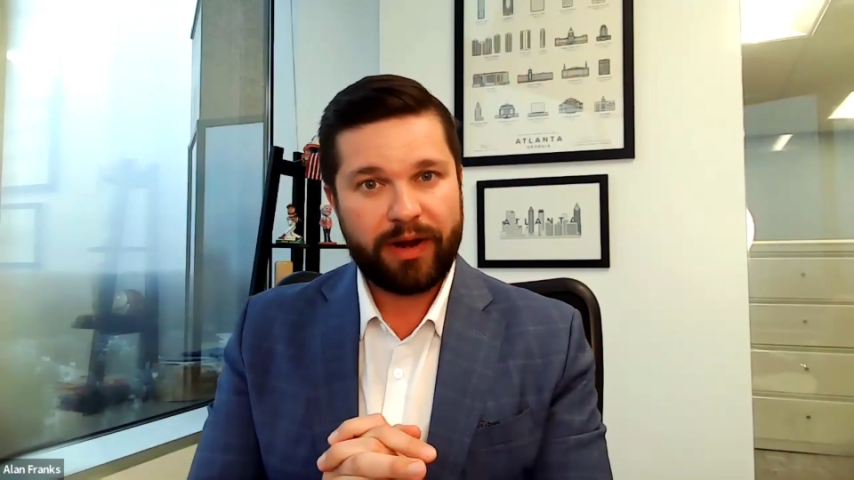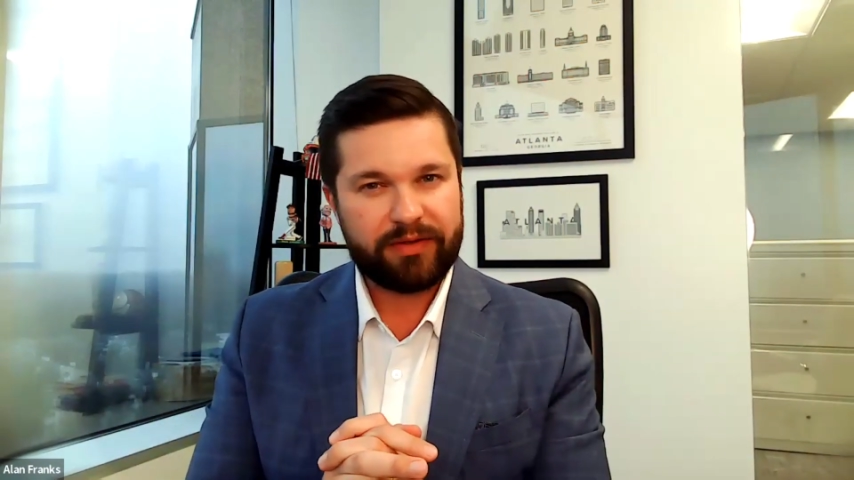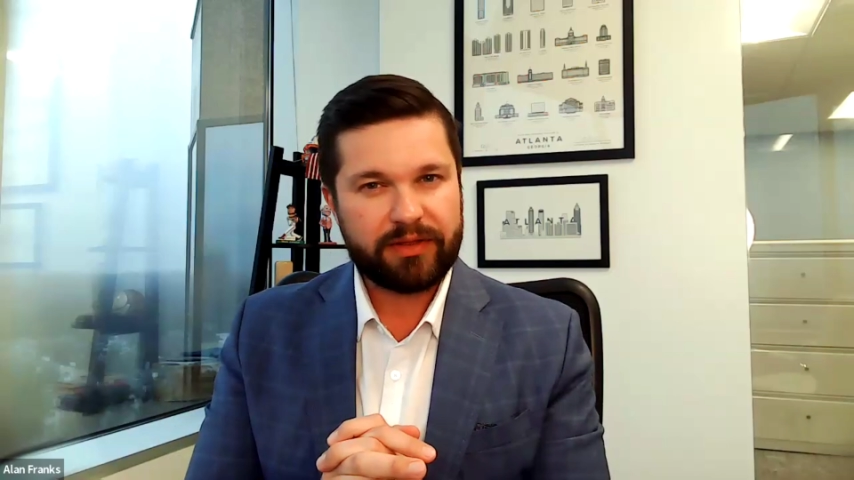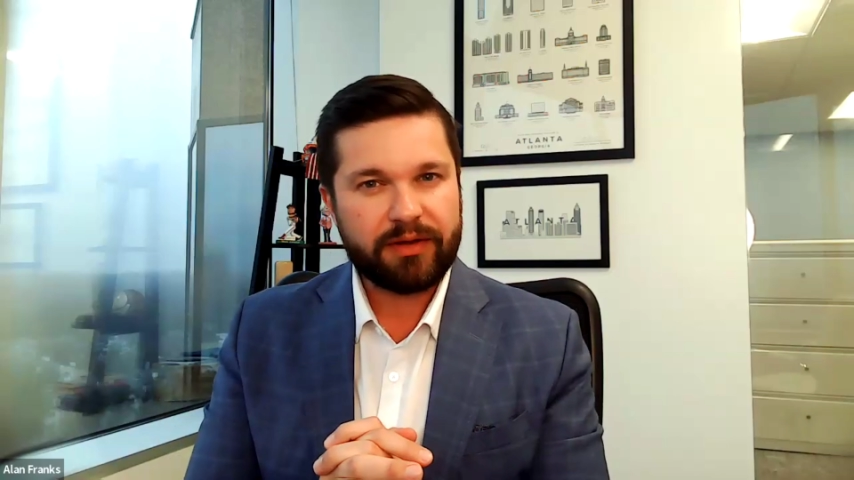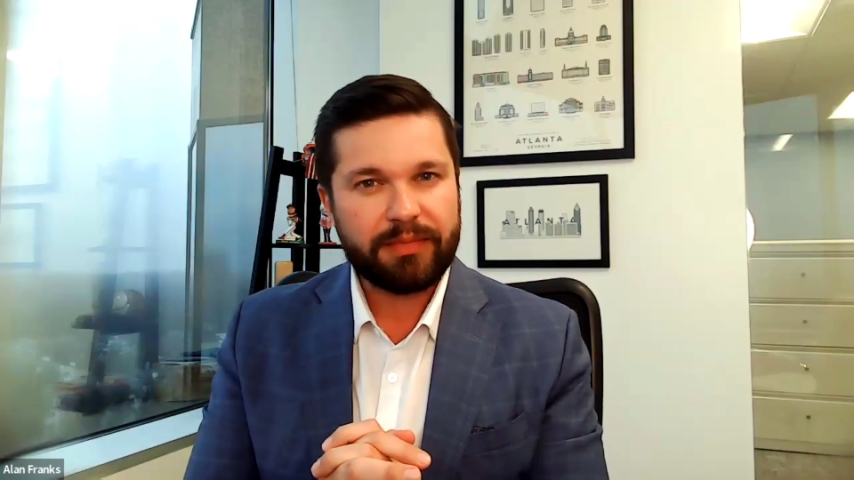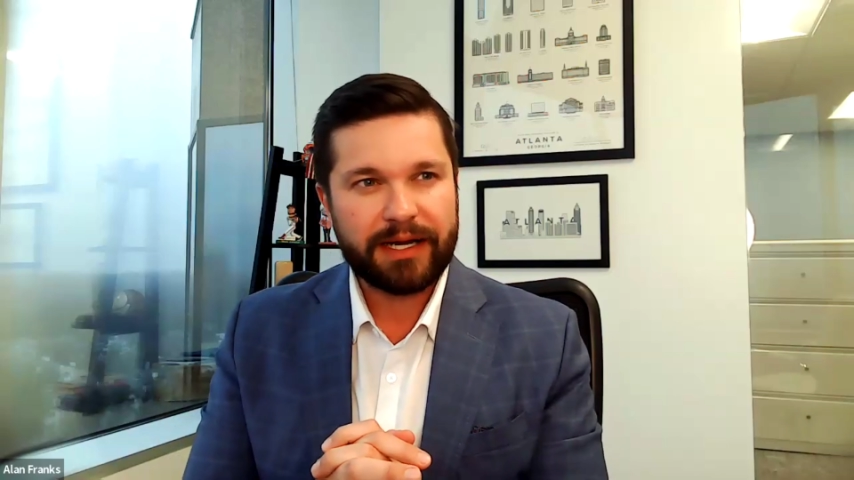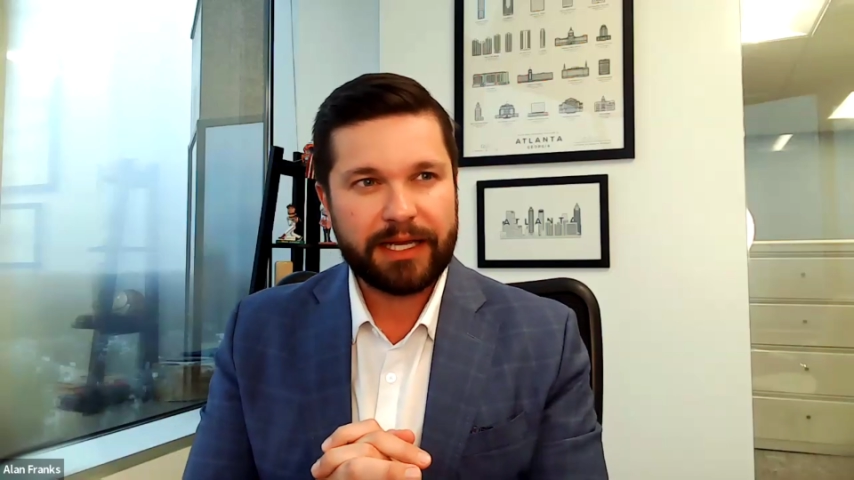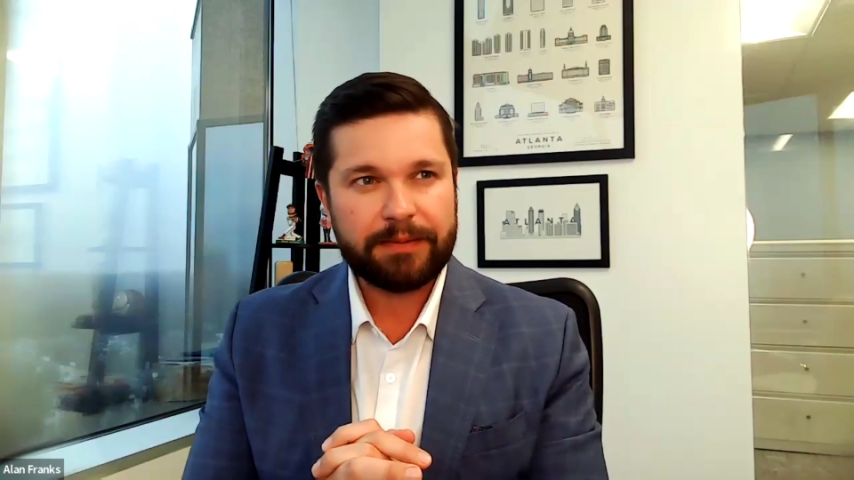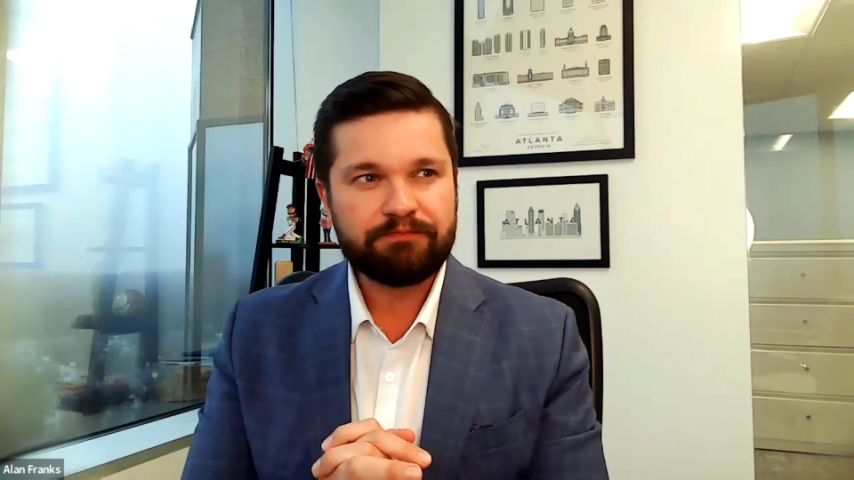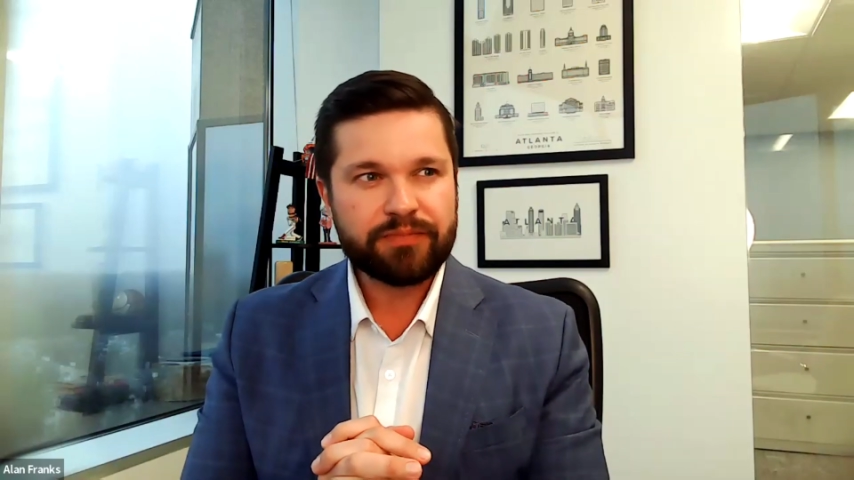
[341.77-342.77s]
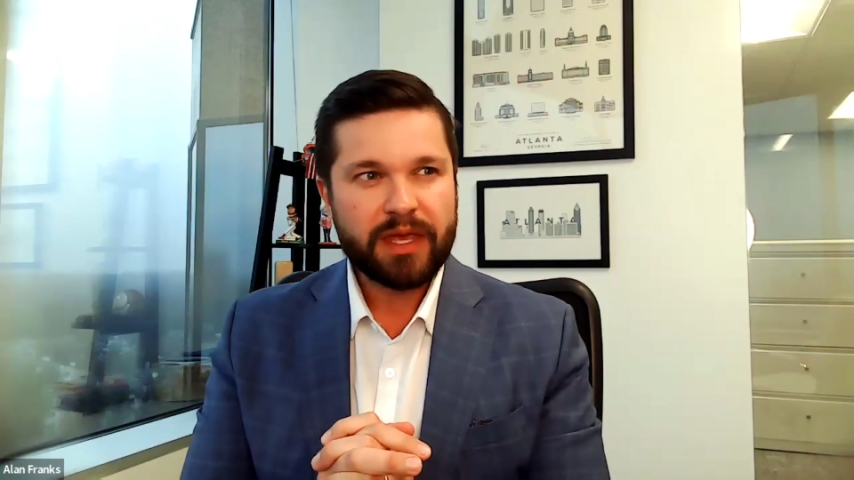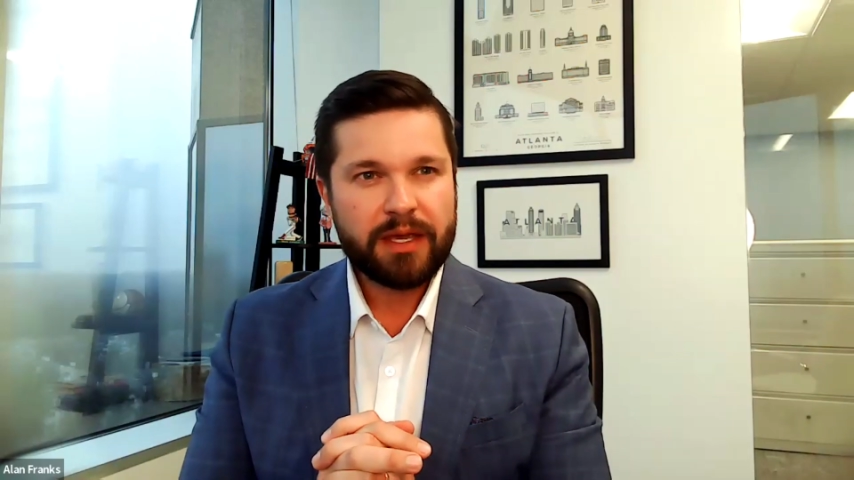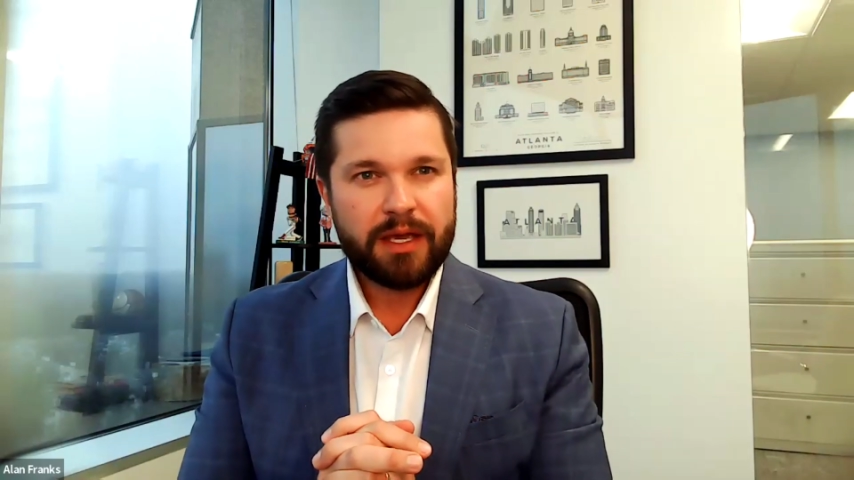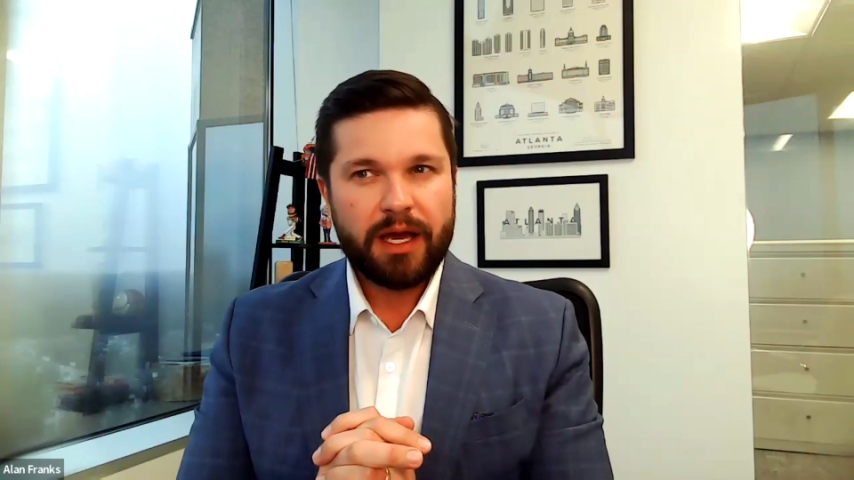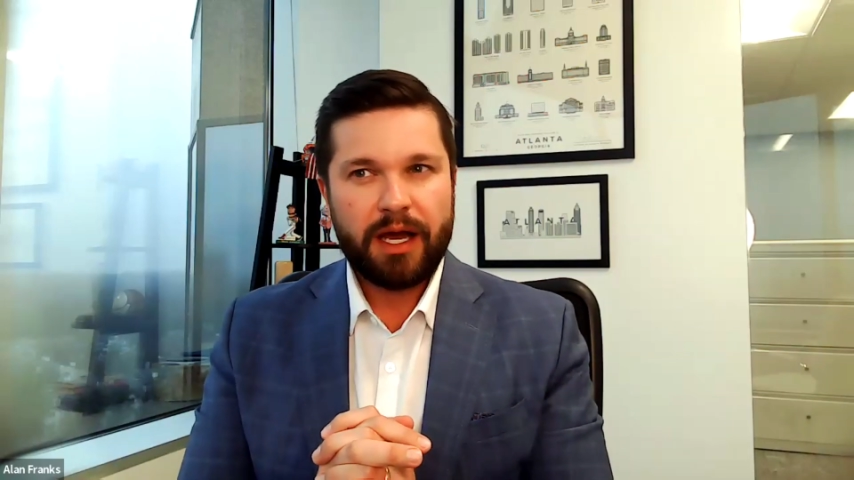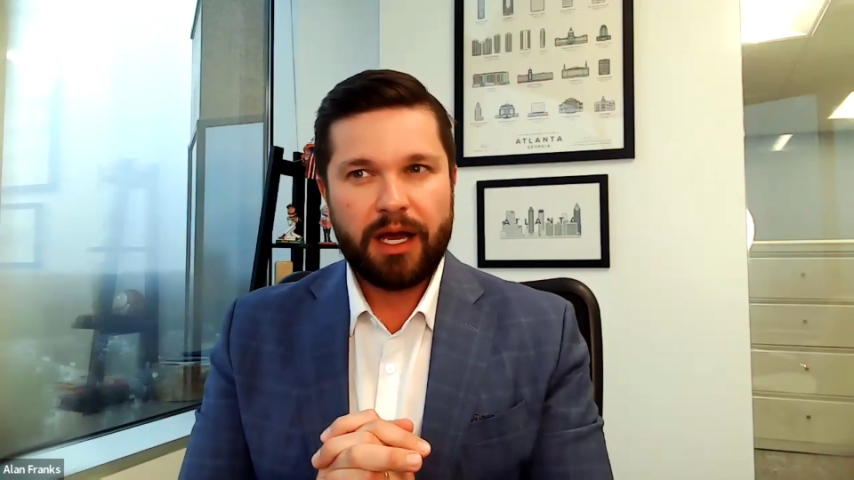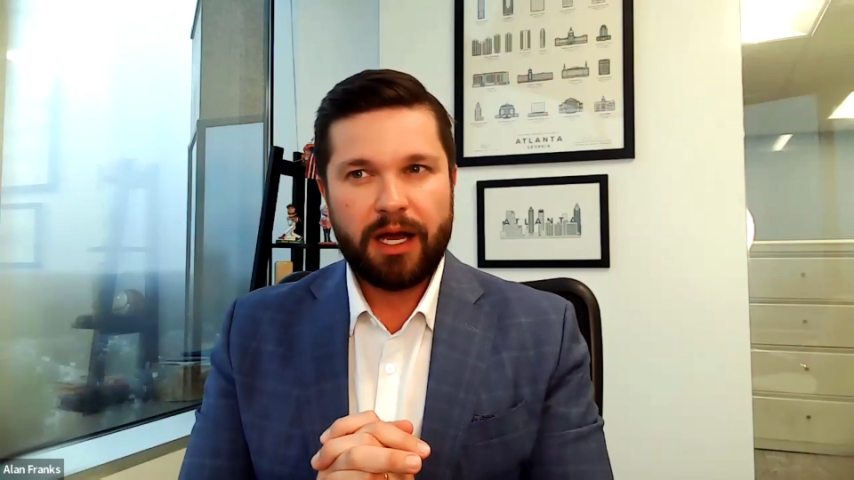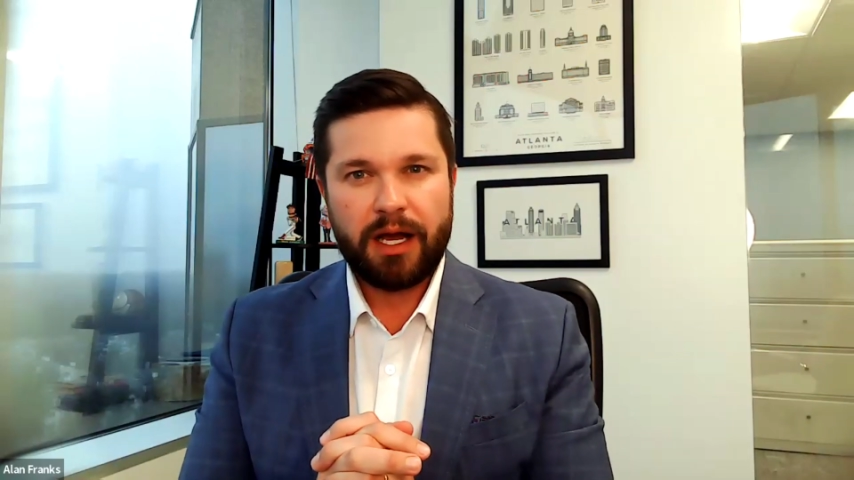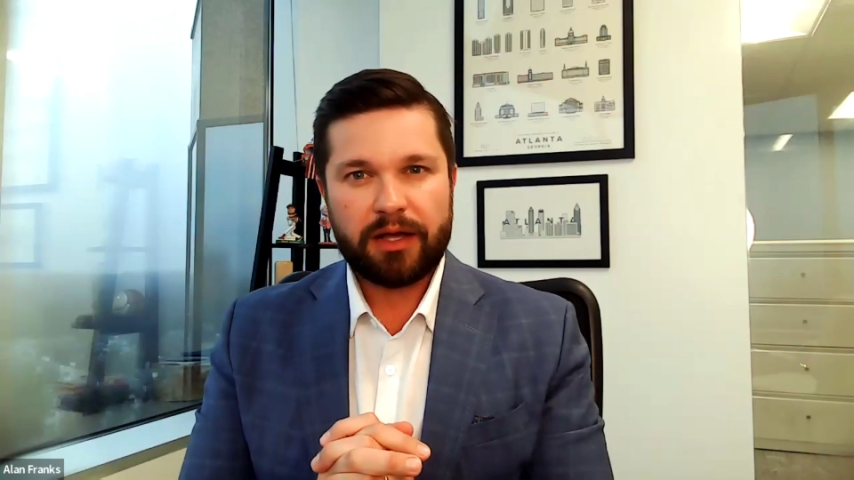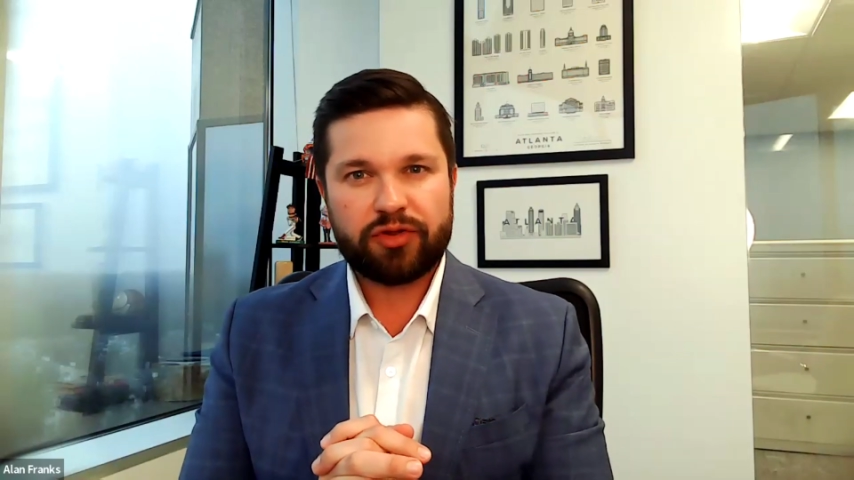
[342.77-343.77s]
We're having somebody
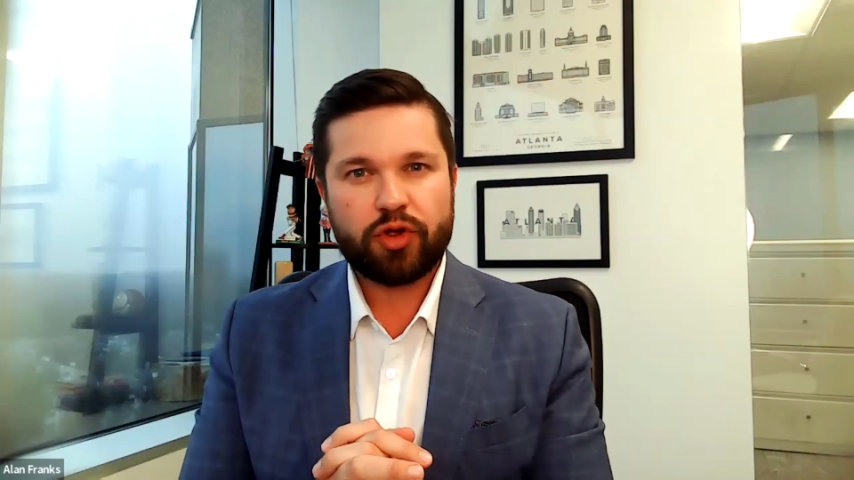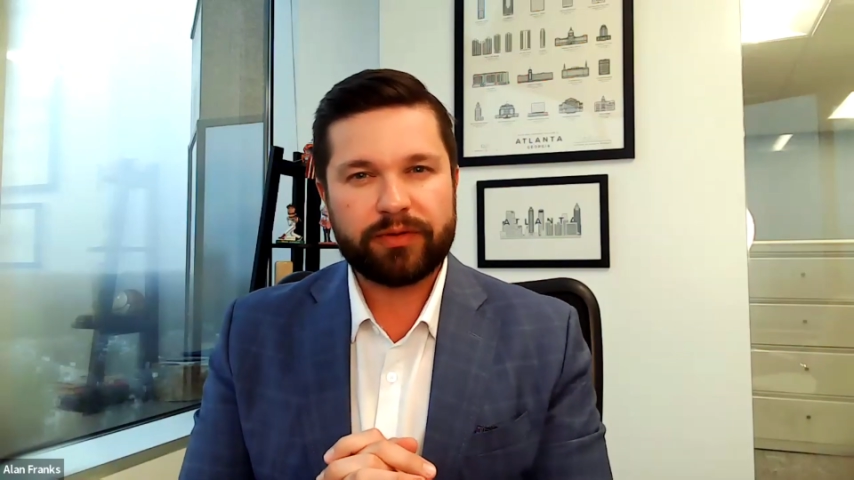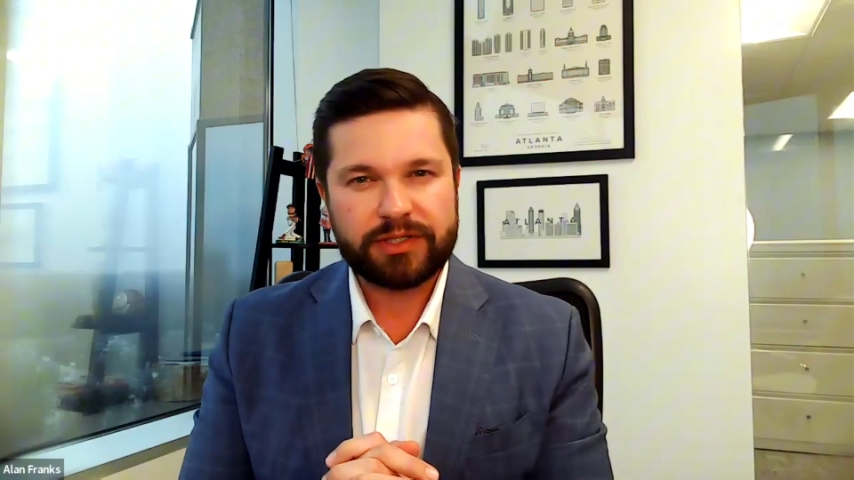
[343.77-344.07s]
serve